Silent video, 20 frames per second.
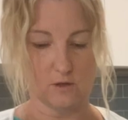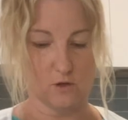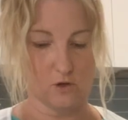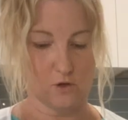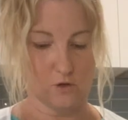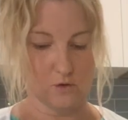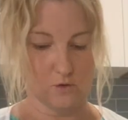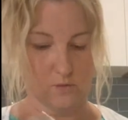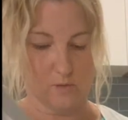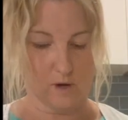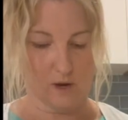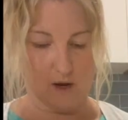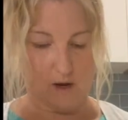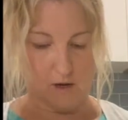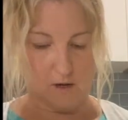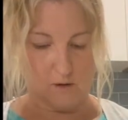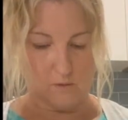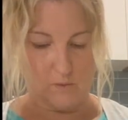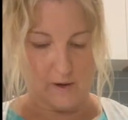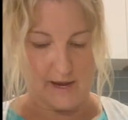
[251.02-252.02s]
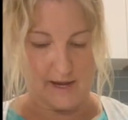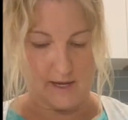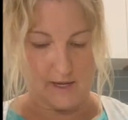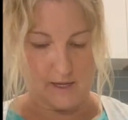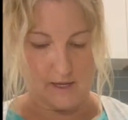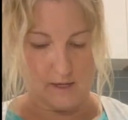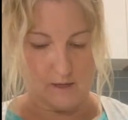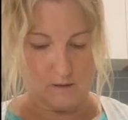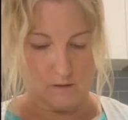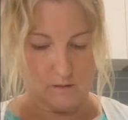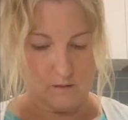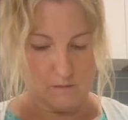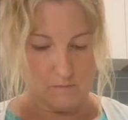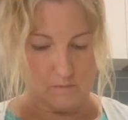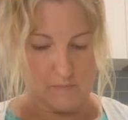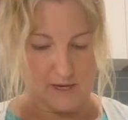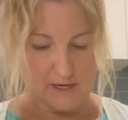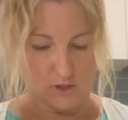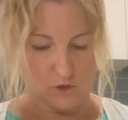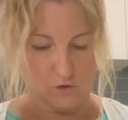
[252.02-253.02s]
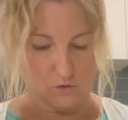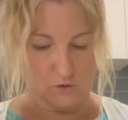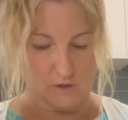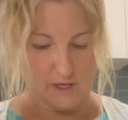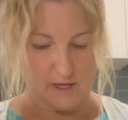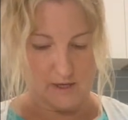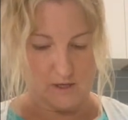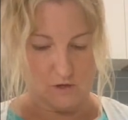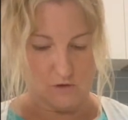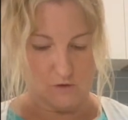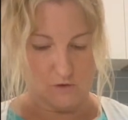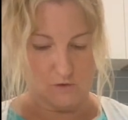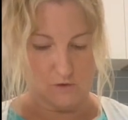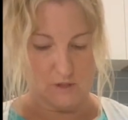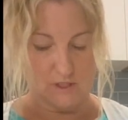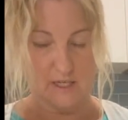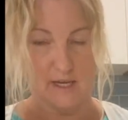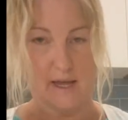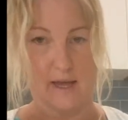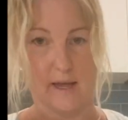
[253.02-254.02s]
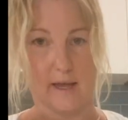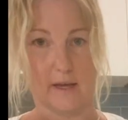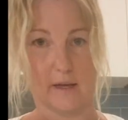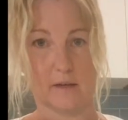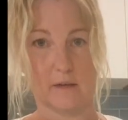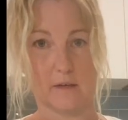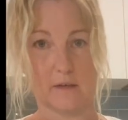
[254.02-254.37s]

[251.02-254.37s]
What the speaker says: you are weighing, make sure that you tear